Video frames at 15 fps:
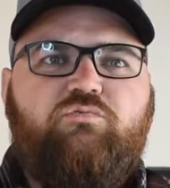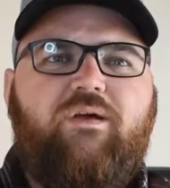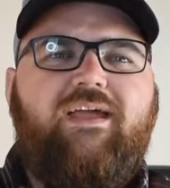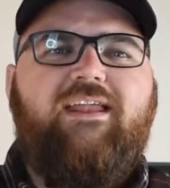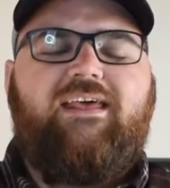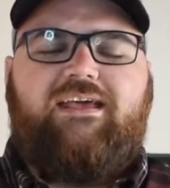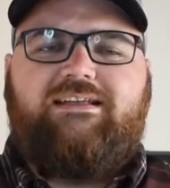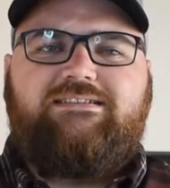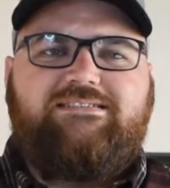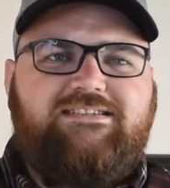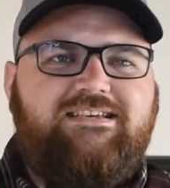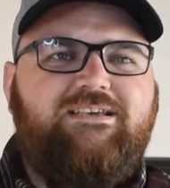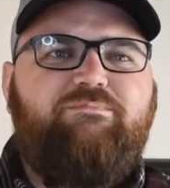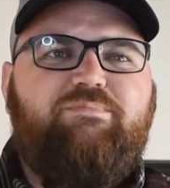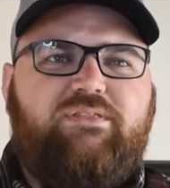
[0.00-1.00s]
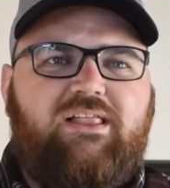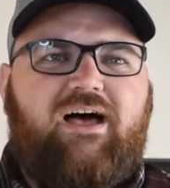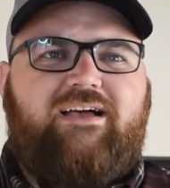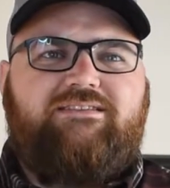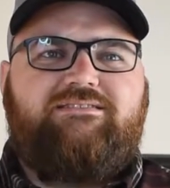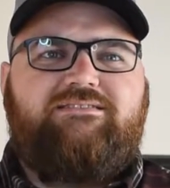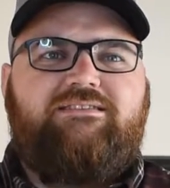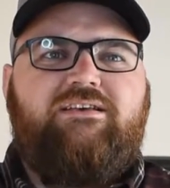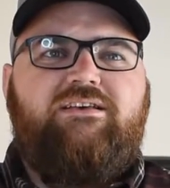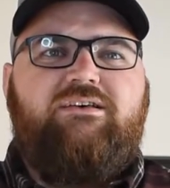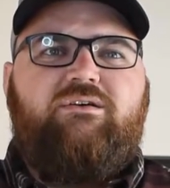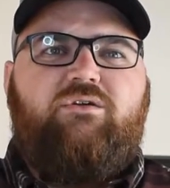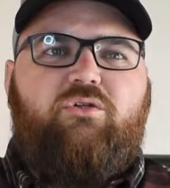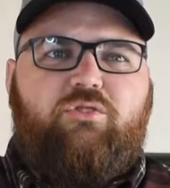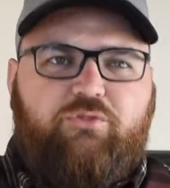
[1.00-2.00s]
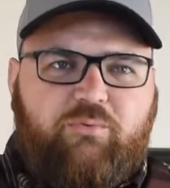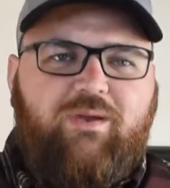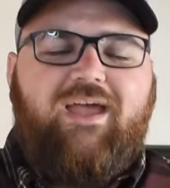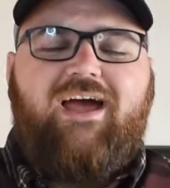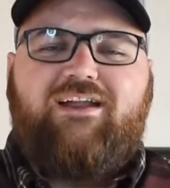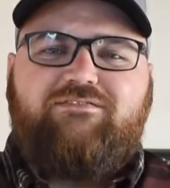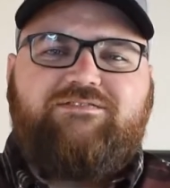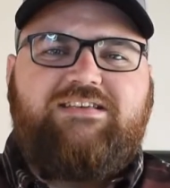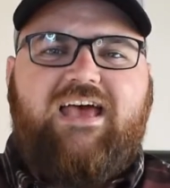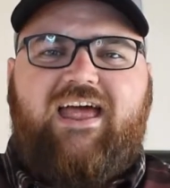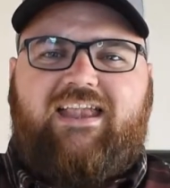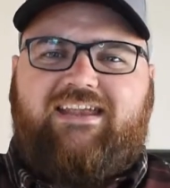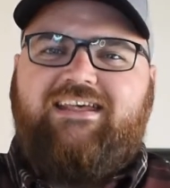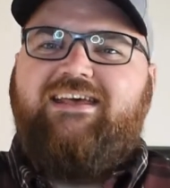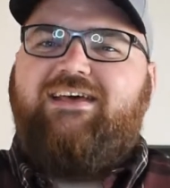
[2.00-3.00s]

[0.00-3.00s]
Rating, D+, 3 out of 10.